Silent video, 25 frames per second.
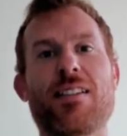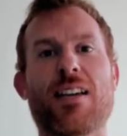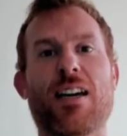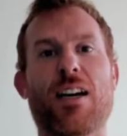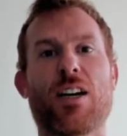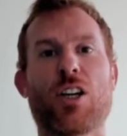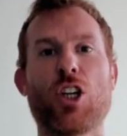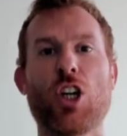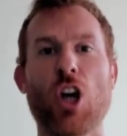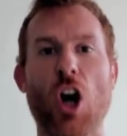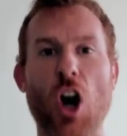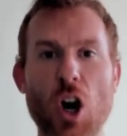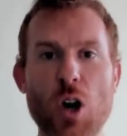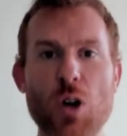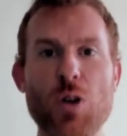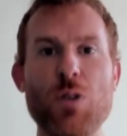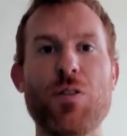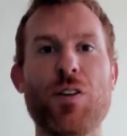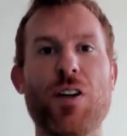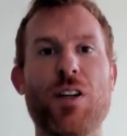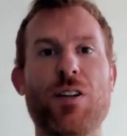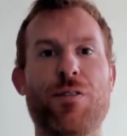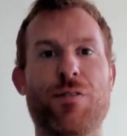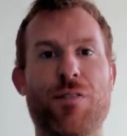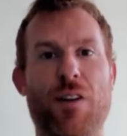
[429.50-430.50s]
a
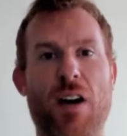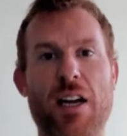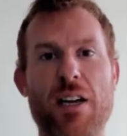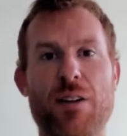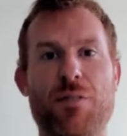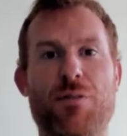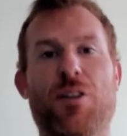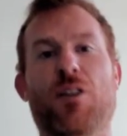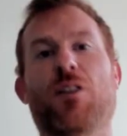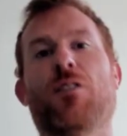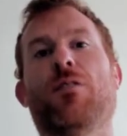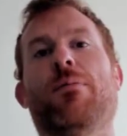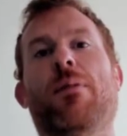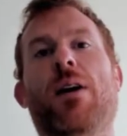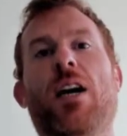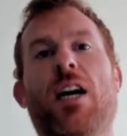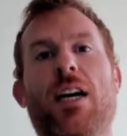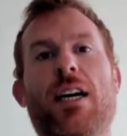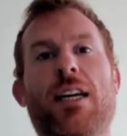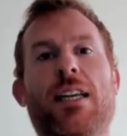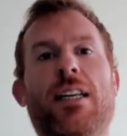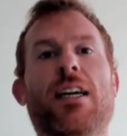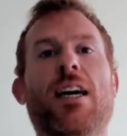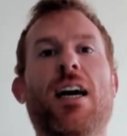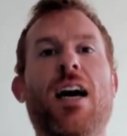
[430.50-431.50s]
COVID favorite of
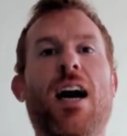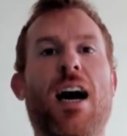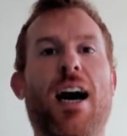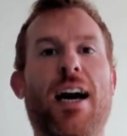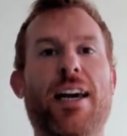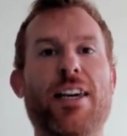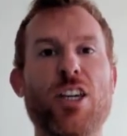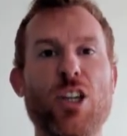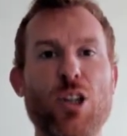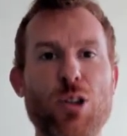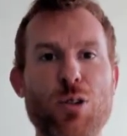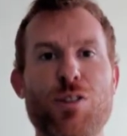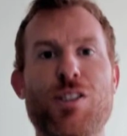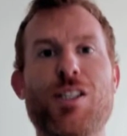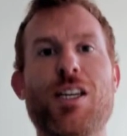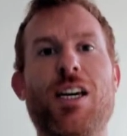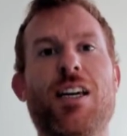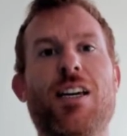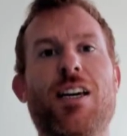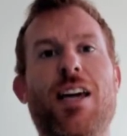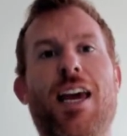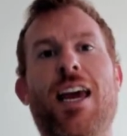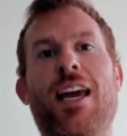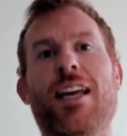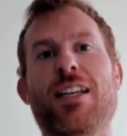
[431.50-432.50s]
mine. I used
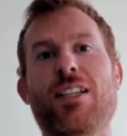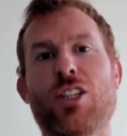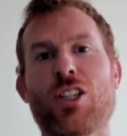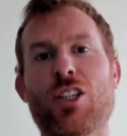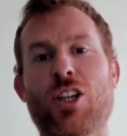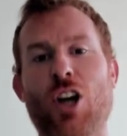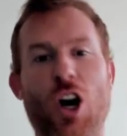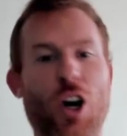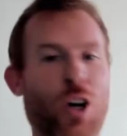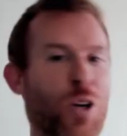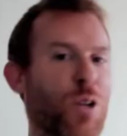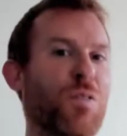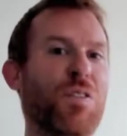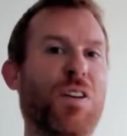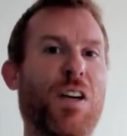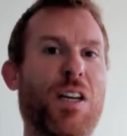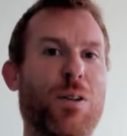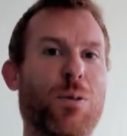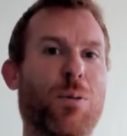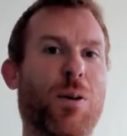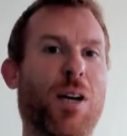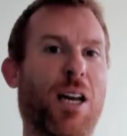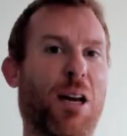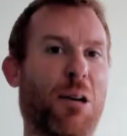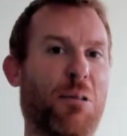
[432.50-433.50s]
it in COVID
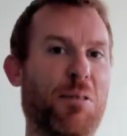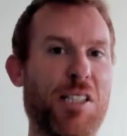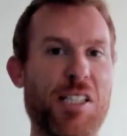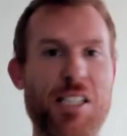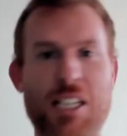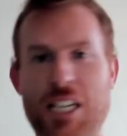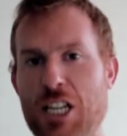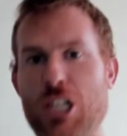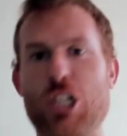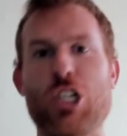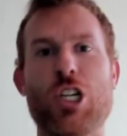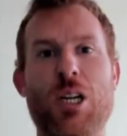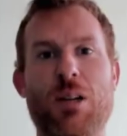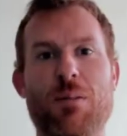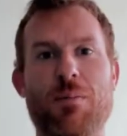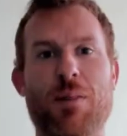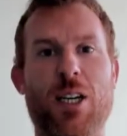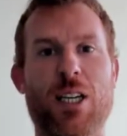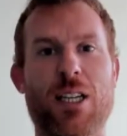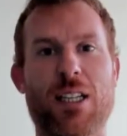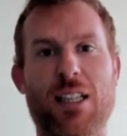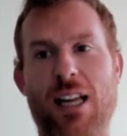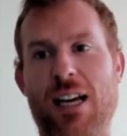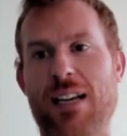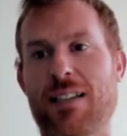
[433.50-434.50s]
when I was teaching my
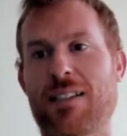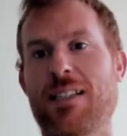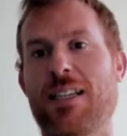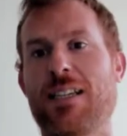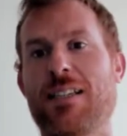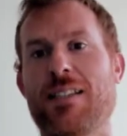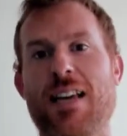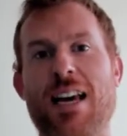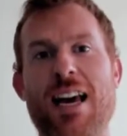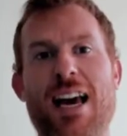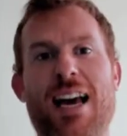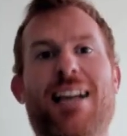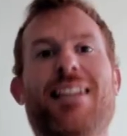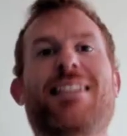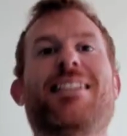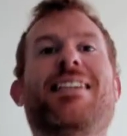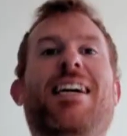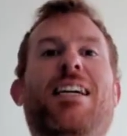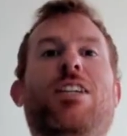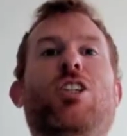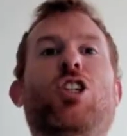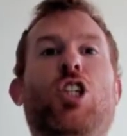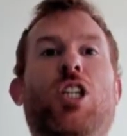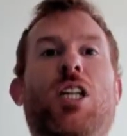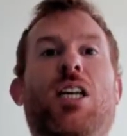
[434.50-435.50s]
classes.
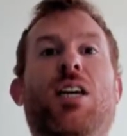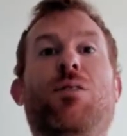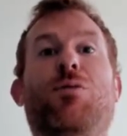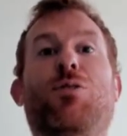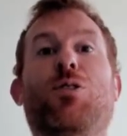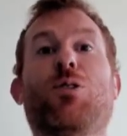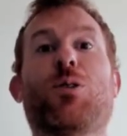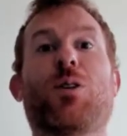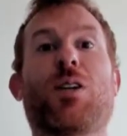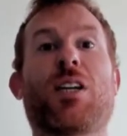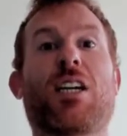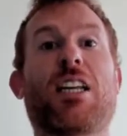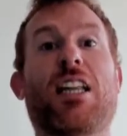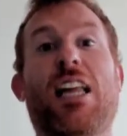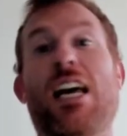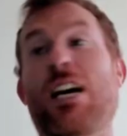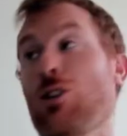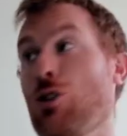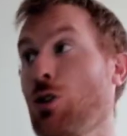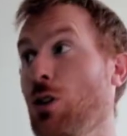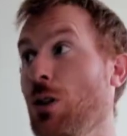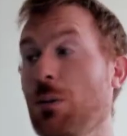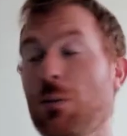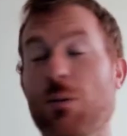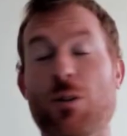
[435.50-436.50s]
Essentially, if you're in a
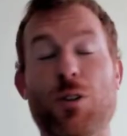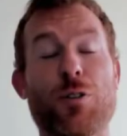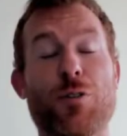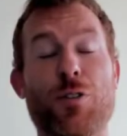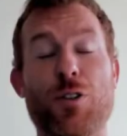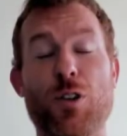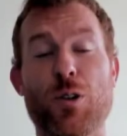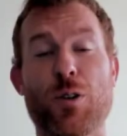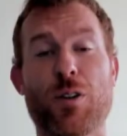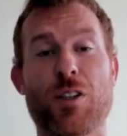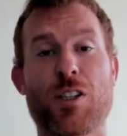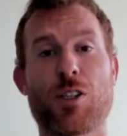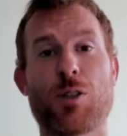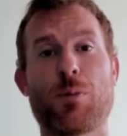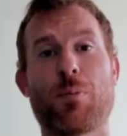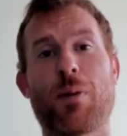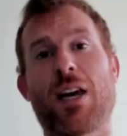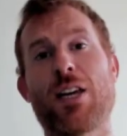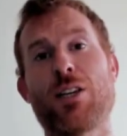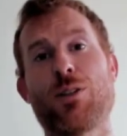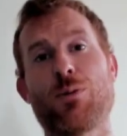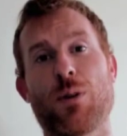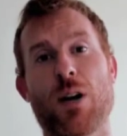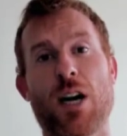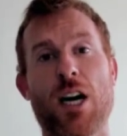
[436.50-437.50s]
classroom or if you're in a
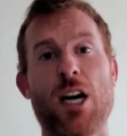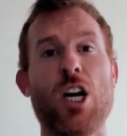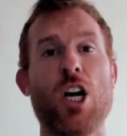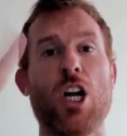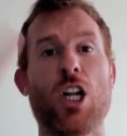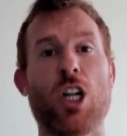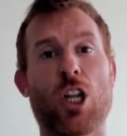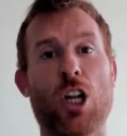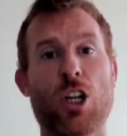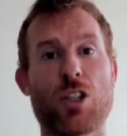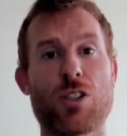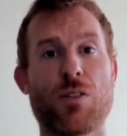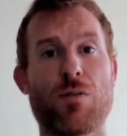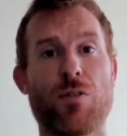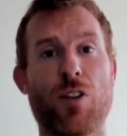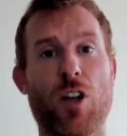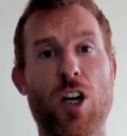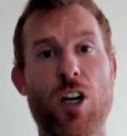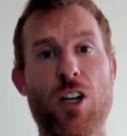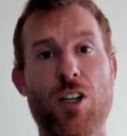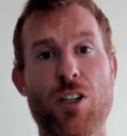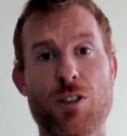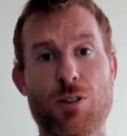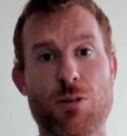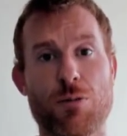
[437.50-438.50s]
space where lots of
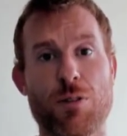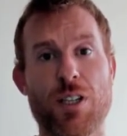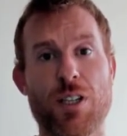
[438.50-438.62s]
learners are